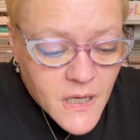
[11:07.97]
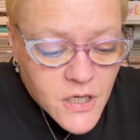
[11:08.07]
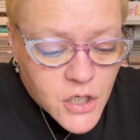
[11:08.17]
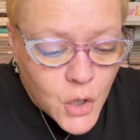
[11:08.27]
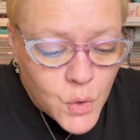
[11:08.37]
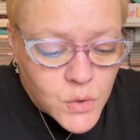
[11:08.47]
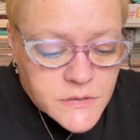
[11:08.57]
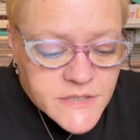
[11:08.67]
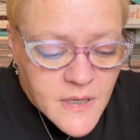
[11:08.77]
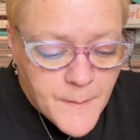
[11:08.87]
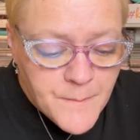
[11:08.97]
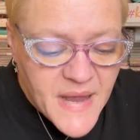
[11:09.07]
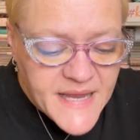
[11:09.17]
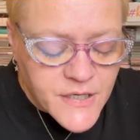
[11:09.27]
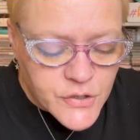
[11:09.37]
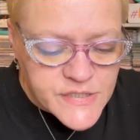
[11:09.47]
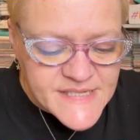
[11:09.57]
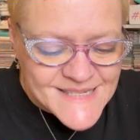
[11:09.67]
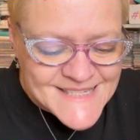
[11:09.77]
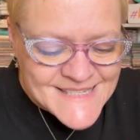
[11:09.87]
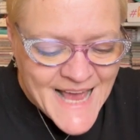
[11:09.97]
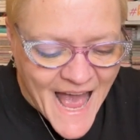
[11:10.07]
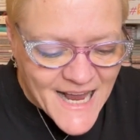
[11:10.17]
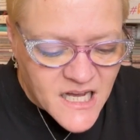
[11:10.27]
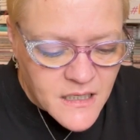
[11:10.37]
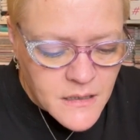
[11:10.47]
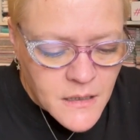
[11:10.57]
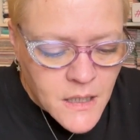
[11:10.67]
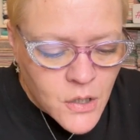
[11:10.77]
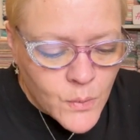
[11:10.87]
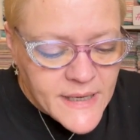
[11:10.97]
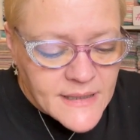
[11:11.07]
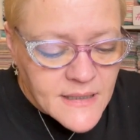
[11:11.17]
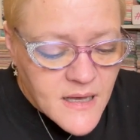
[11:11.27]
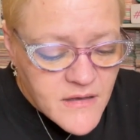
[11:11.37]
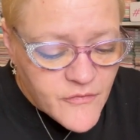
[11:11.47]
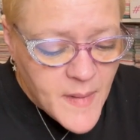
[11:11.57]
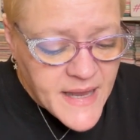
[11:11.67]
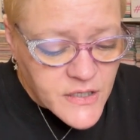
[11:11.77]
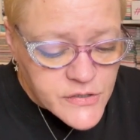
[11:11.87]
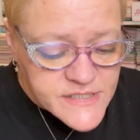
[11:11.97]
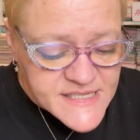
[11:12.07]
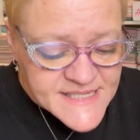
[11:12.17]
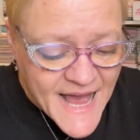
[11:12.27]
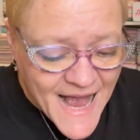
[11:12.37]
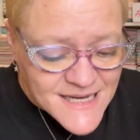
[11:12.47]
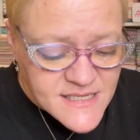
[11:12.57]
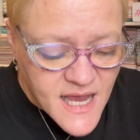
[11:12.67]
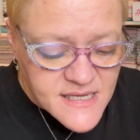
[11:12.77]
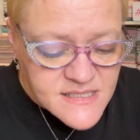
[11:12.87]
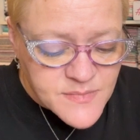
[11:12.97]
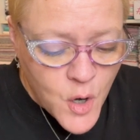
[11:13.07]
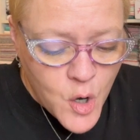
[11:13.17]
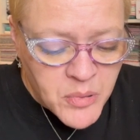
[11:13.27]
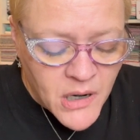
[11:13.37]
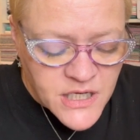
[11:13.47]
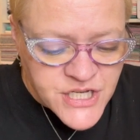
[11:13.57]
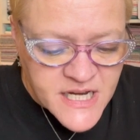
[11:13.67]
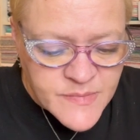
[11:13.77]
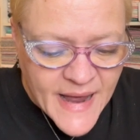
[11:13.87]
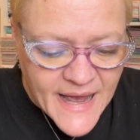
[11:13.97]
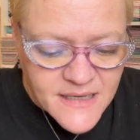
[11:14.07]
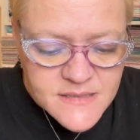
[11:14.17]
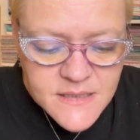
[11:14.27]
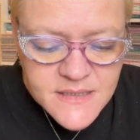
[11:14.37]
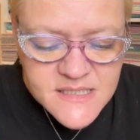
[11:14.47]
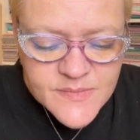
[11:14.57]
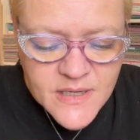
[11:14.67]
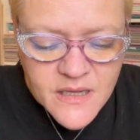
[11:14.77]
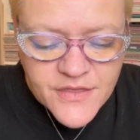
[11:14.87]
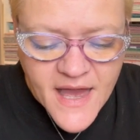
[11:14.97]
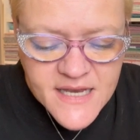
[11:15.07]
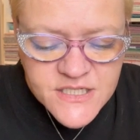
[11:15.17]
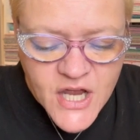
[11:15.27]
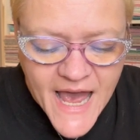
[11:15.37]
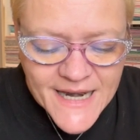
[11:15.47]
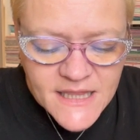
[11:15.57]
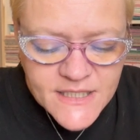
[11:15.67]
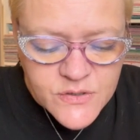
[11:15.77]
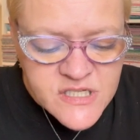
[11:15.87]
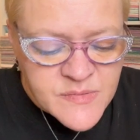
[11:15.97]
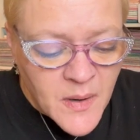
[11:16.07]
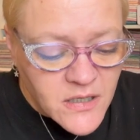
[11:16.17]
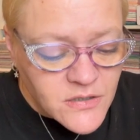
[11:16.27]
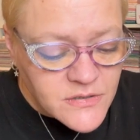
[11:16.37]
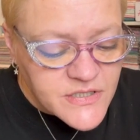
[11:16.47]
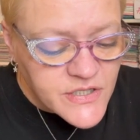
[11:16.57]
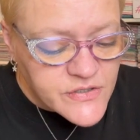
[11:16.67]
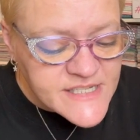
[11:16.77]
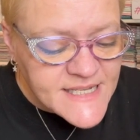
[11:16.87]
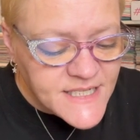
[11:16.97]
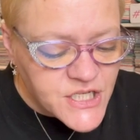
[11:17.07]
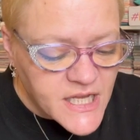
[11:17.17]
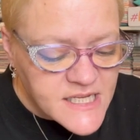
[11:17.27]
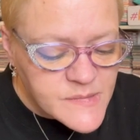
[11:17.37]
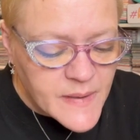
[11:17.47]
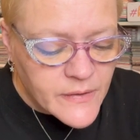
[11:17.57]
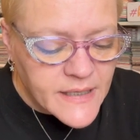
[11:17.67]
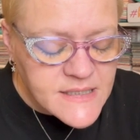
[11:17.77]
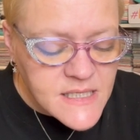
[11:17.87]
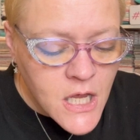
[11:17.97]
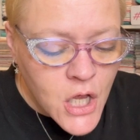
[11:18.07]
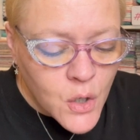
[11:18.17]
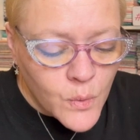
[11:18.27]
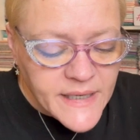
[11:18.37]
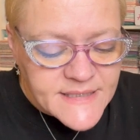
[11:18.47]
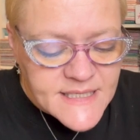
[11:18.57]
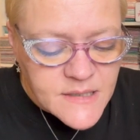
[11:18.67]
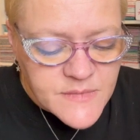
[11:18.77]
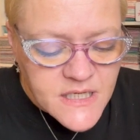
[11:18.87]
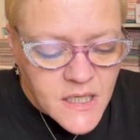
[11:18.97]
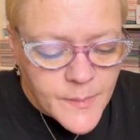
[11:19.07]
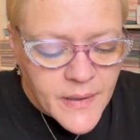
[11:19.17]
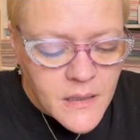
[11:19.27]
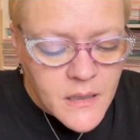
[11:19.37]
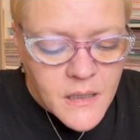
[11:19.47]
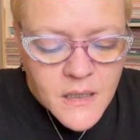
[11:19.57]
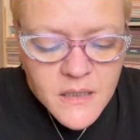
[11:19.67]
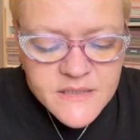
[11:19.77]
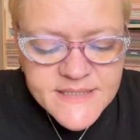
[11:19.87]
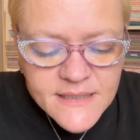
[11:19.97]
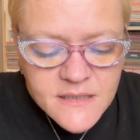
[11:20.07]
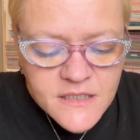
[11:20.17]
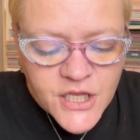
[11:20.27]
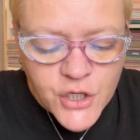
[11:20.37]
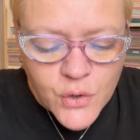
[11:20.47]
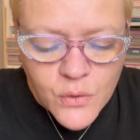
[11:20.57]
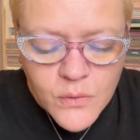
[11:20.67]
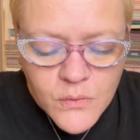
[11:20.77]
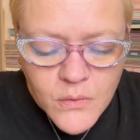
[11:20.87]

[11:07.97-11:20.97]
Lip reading: Gold maker's sack. We love maker's sacks as small project bags. This month, to add a little sparkle to your stitching experience, we teamed up with Della Q